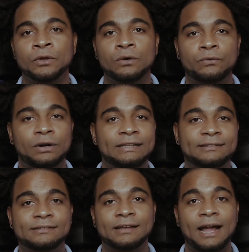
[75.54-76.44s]
For
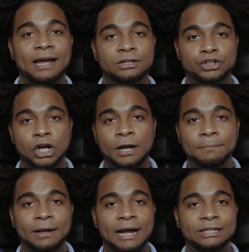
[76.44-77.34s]
instance, I had a
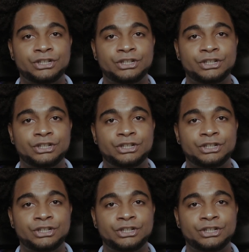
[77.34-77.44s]
job, I